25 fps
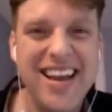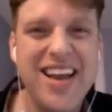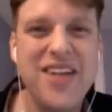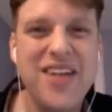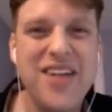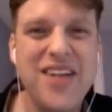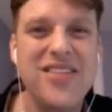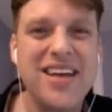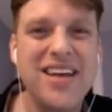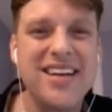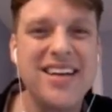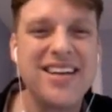
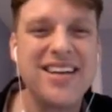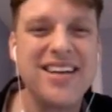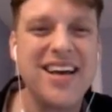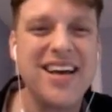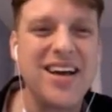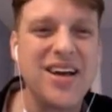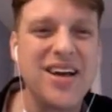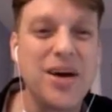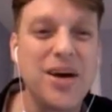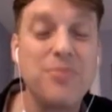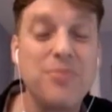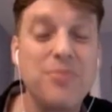that
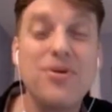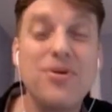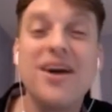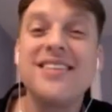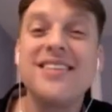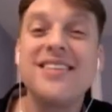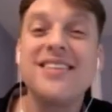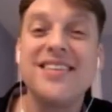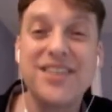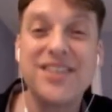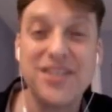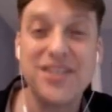uh, a
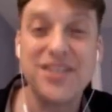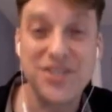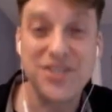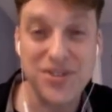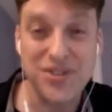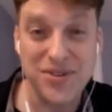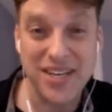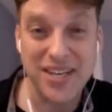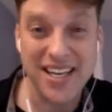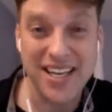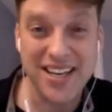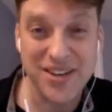process can
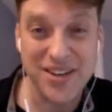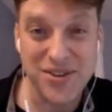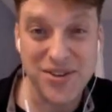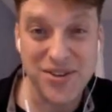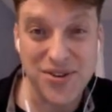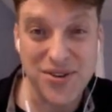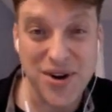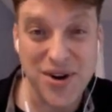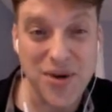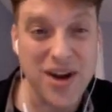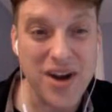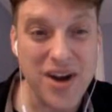do to get into
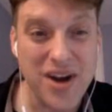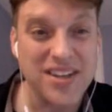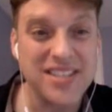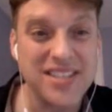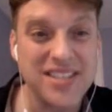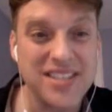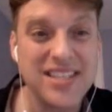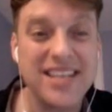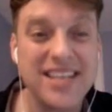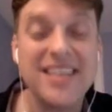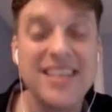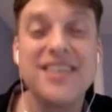our
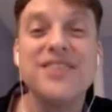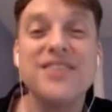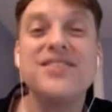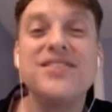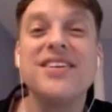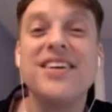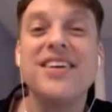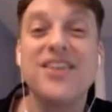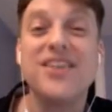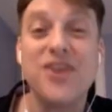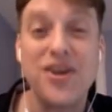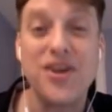awareness is
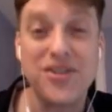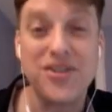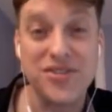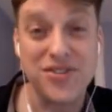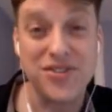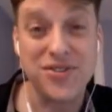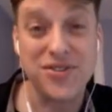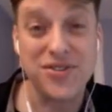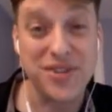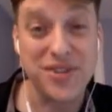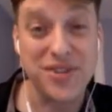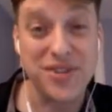an
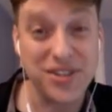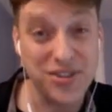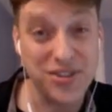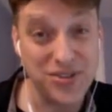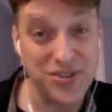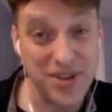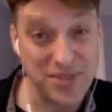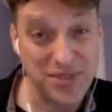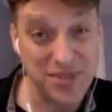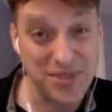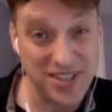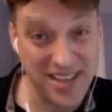altered or
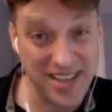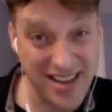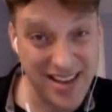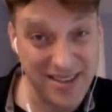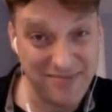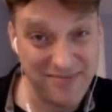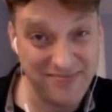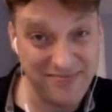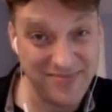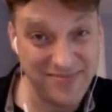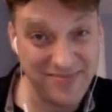extreme state.